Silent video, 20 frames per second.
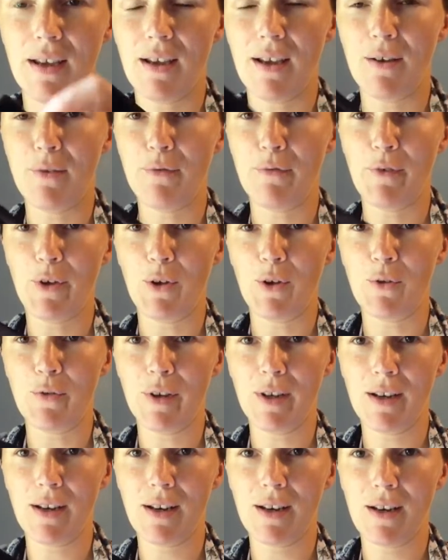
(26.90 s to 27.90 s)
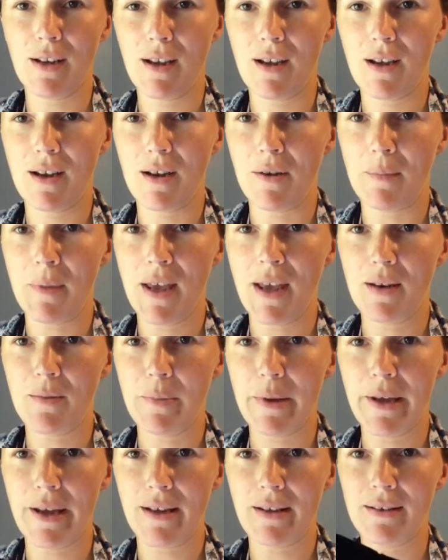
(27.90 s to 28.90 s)
a velvet
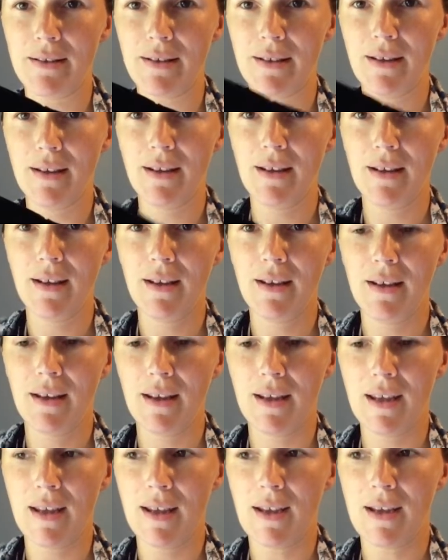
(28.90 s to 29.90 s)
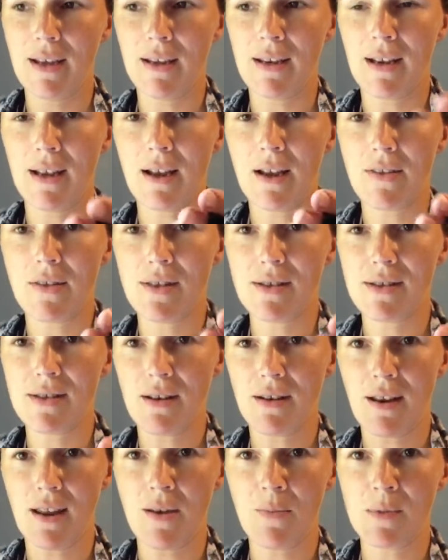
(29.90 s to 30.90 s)
headband, and I got this on
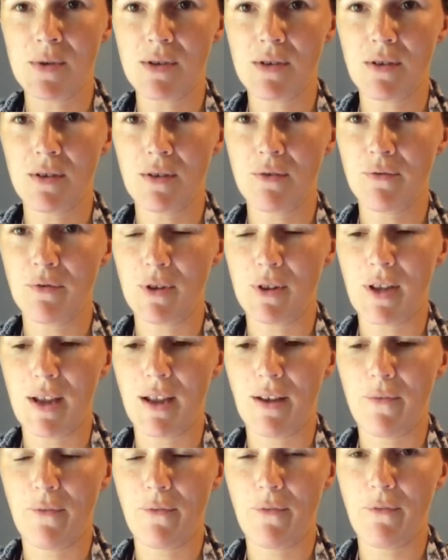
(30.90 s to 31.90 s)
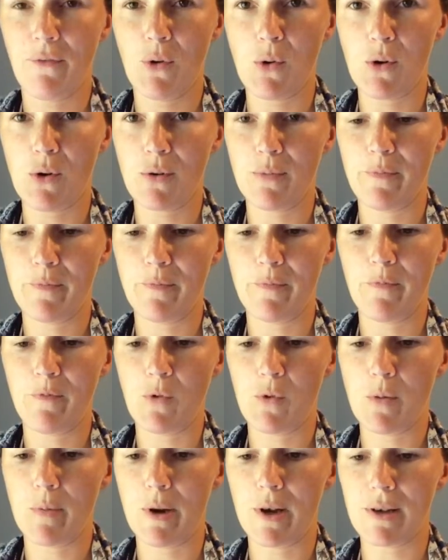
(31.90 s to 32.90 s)
Amazon for like four
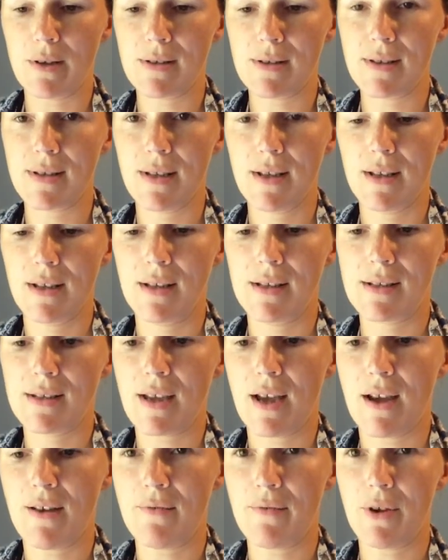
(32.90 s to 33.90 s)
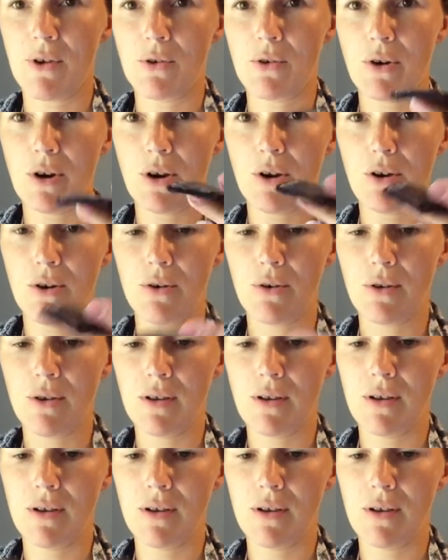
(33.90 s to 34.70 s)
bucks. It's got Velcro,